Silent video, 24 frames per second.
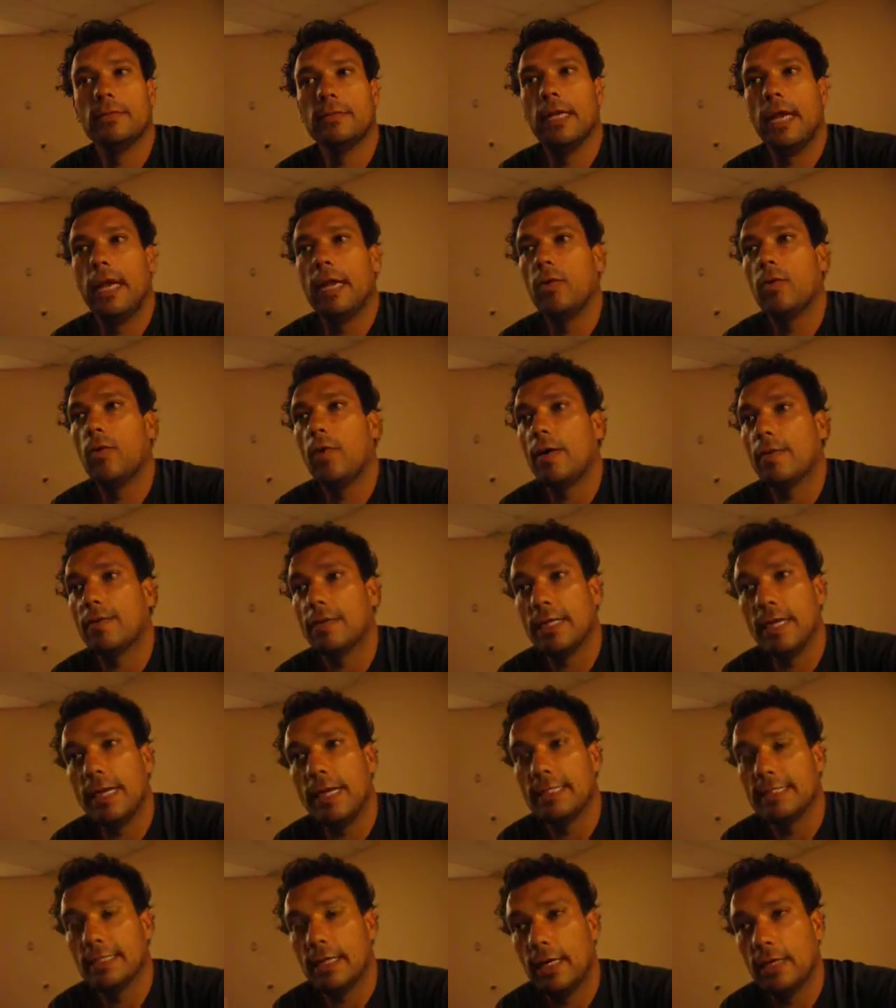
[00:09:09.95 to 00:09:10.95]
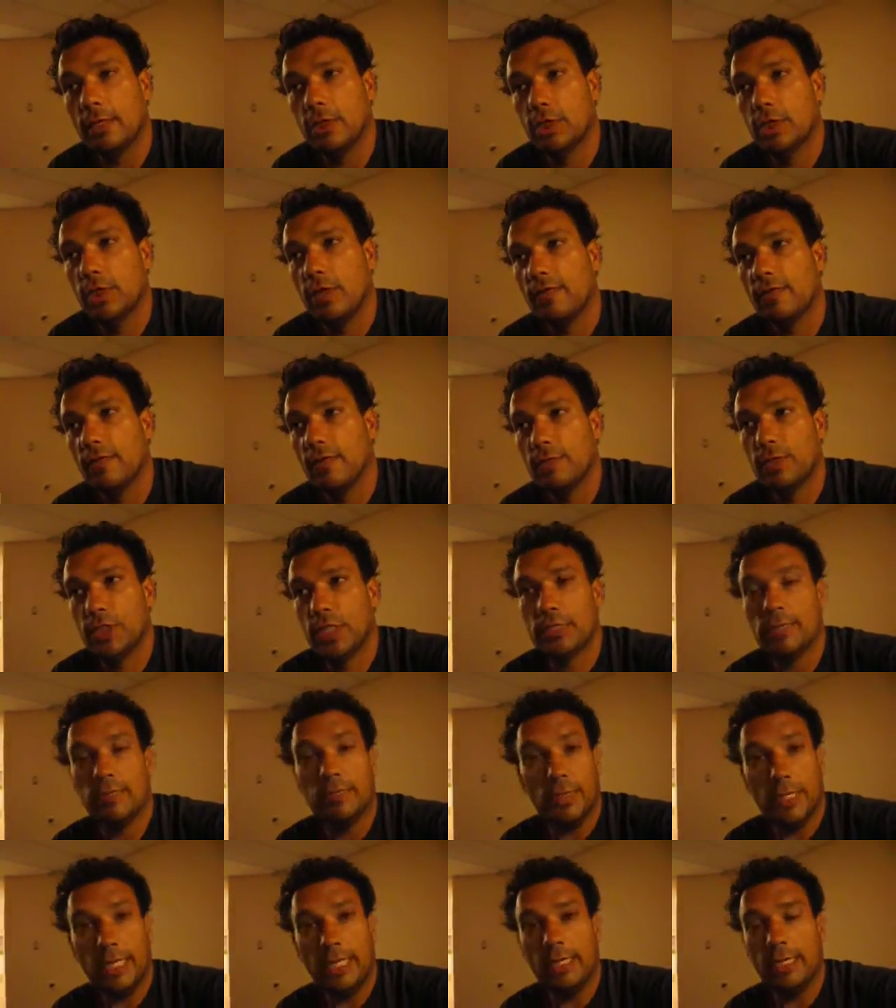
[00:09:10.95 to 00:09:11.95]
And while the guy is hunched over just
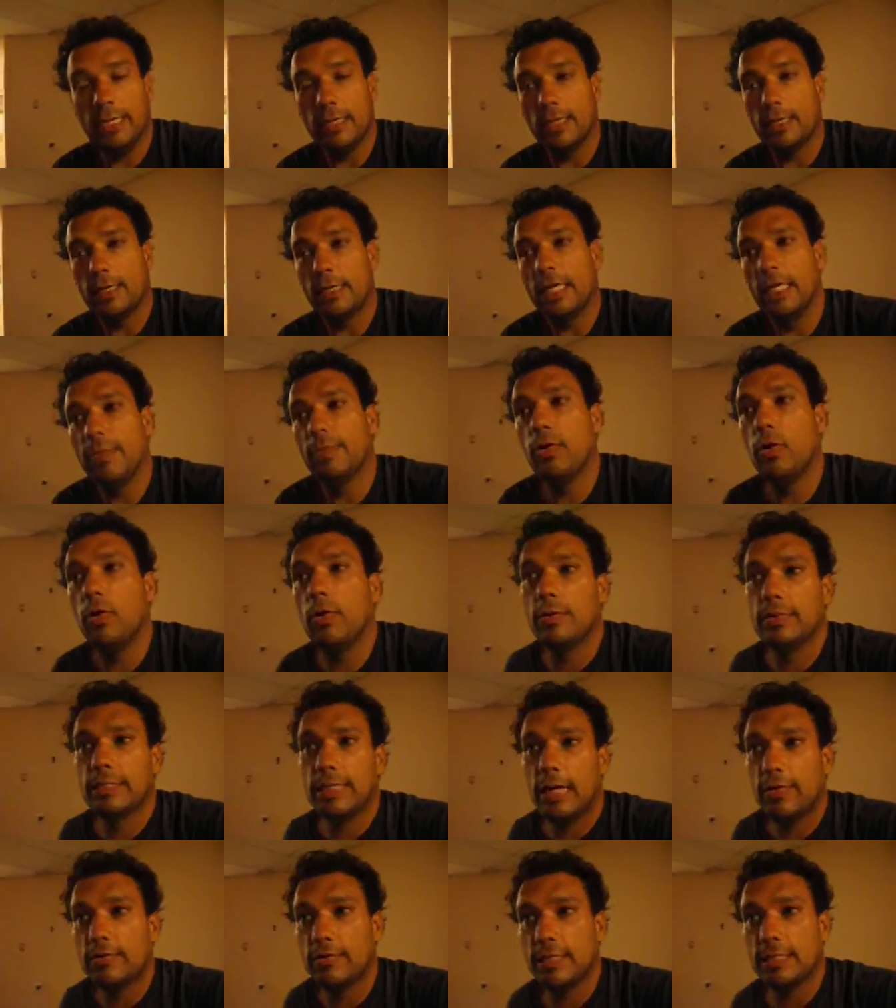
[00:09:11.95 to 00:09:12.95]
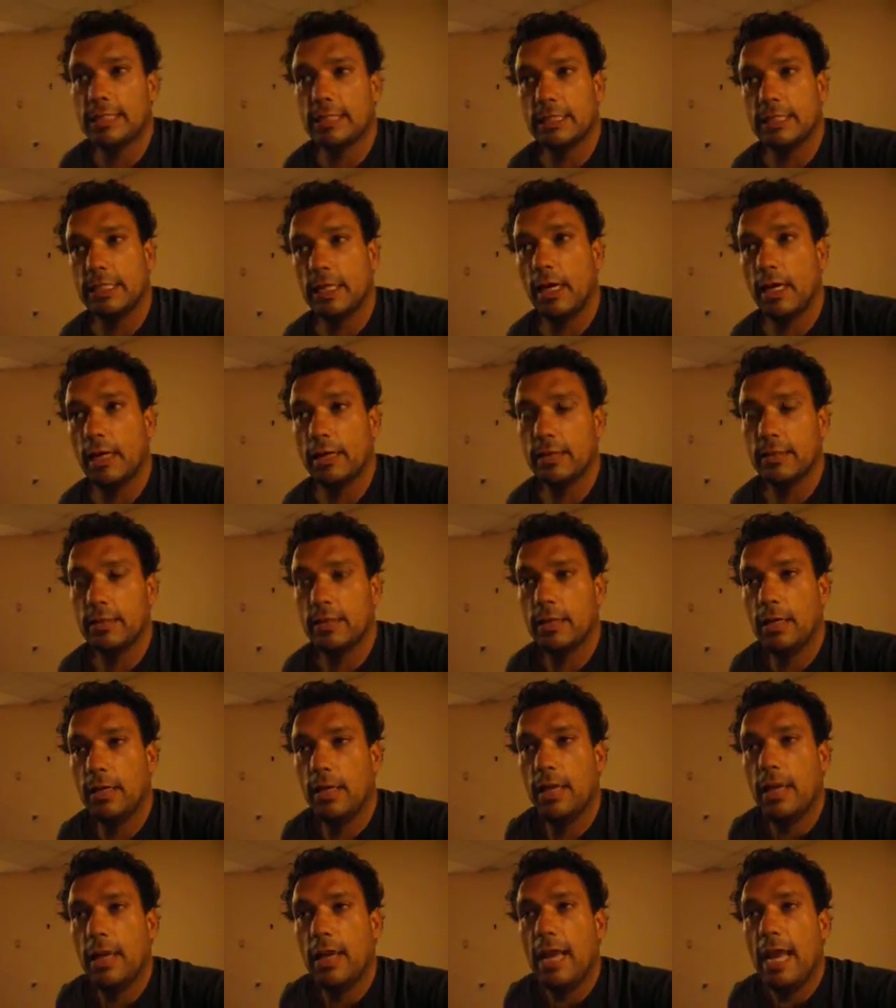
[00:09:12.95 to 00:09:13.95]
bleeding, he pulls out this gun,
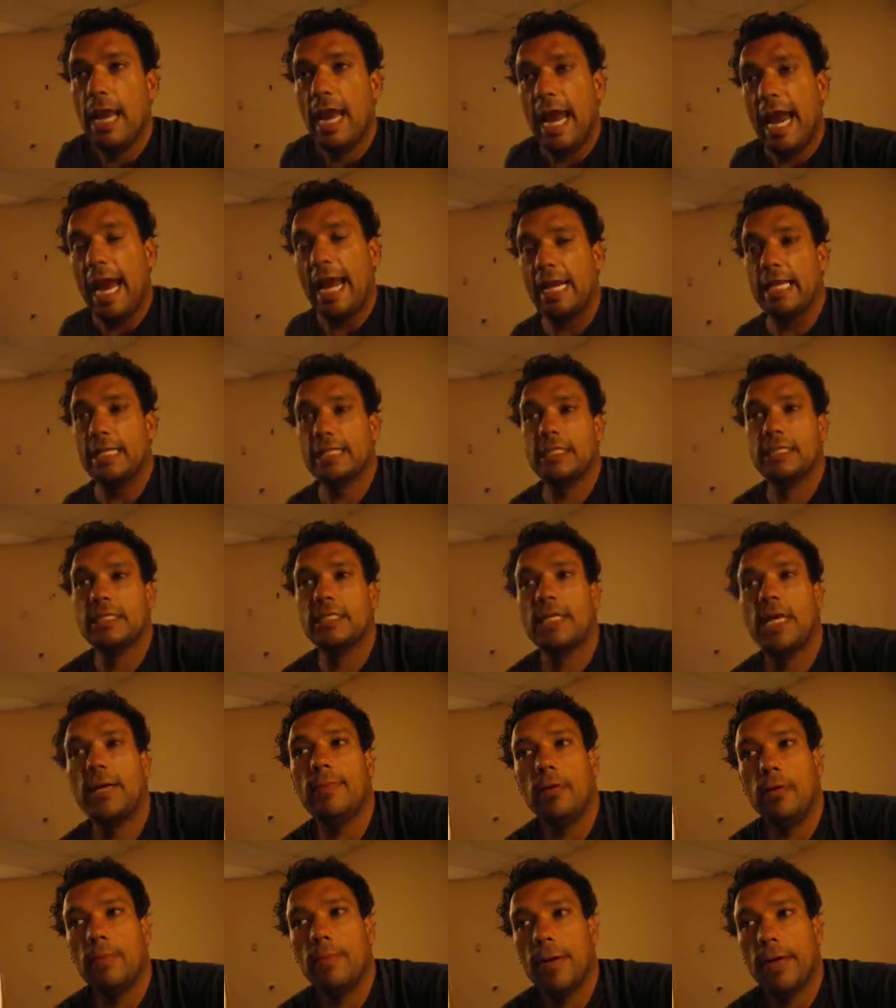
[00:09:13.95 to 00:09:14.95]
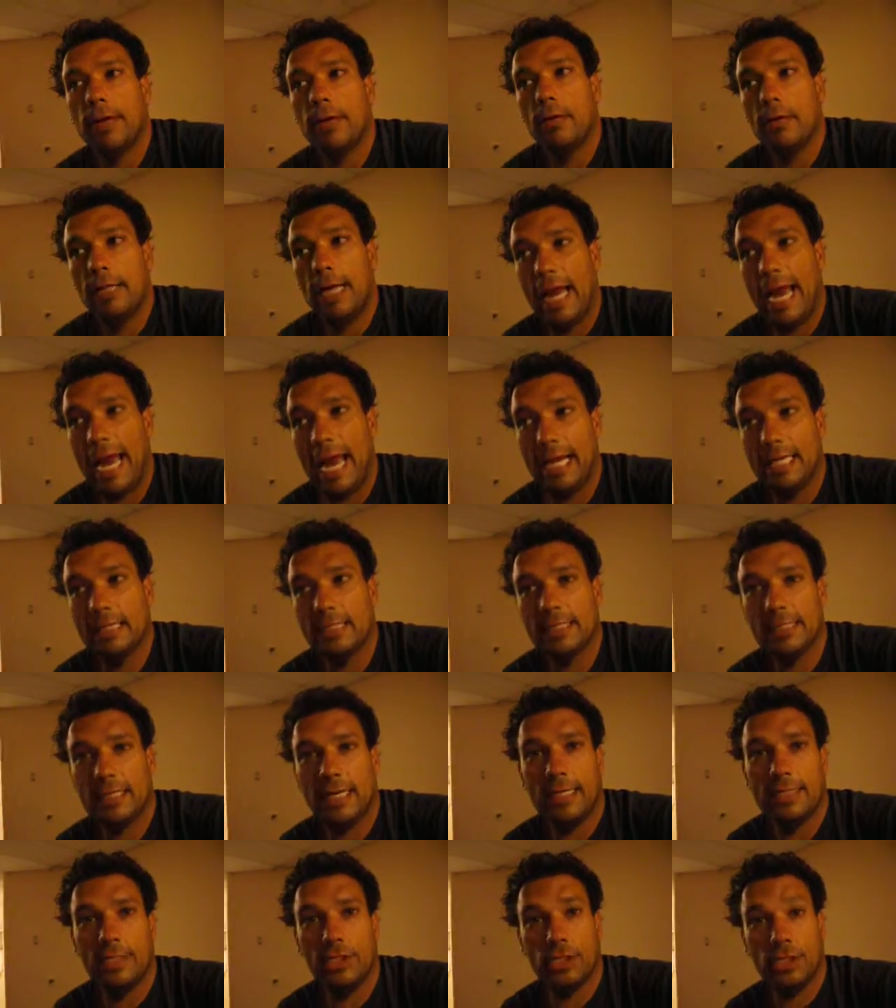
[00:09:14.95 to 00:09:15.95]
and it's a double-barreled
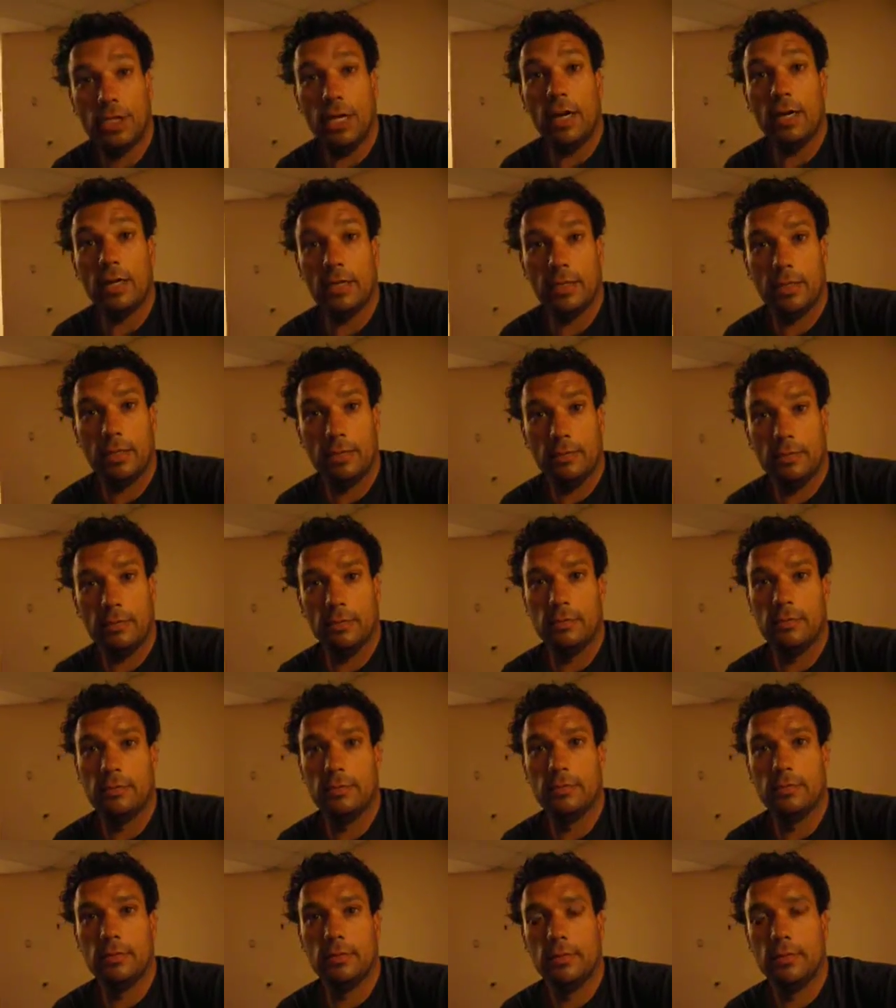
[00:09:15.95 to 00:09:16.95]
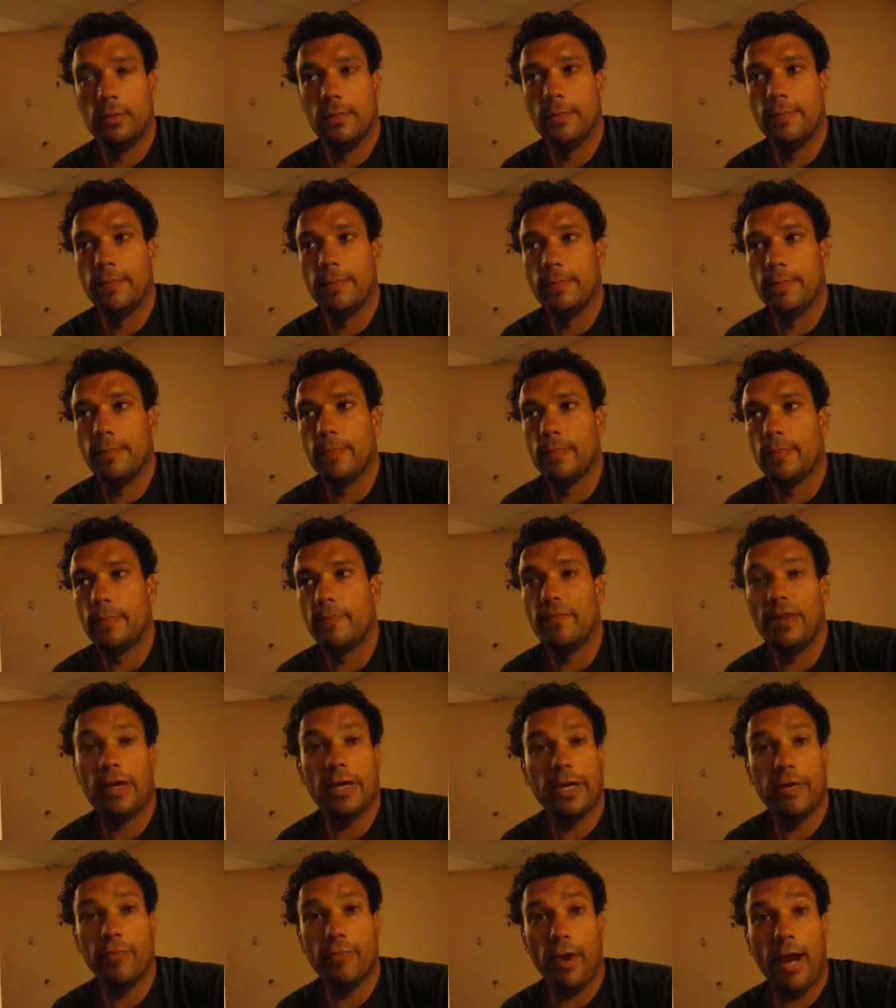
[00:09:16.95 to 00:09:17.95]
hand-sized shotgun,
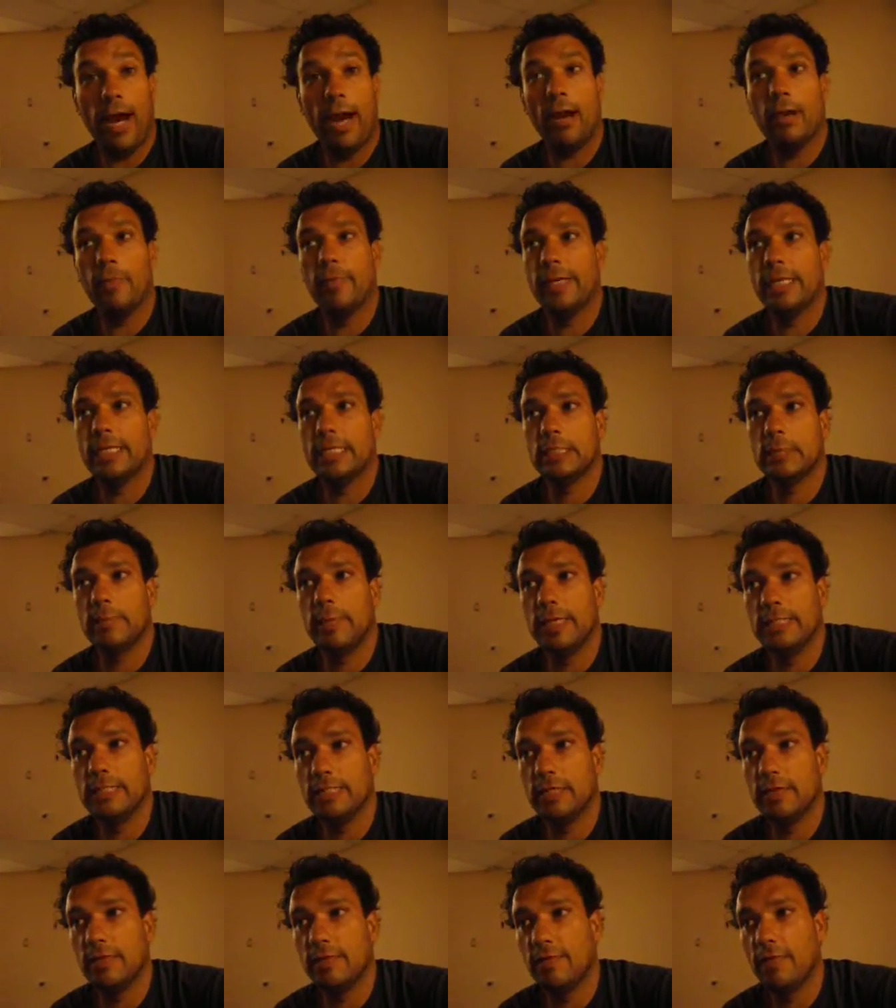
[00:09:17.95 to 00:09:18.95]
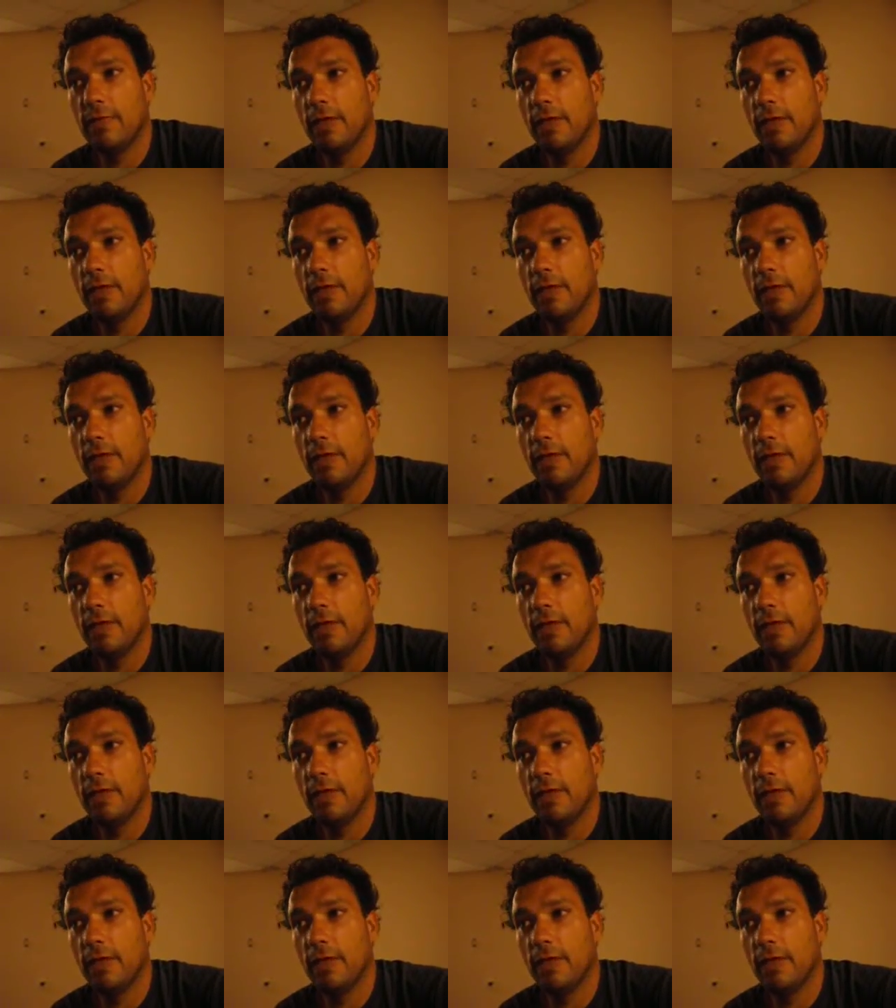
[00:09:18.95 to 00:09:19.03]
very rare but expensive.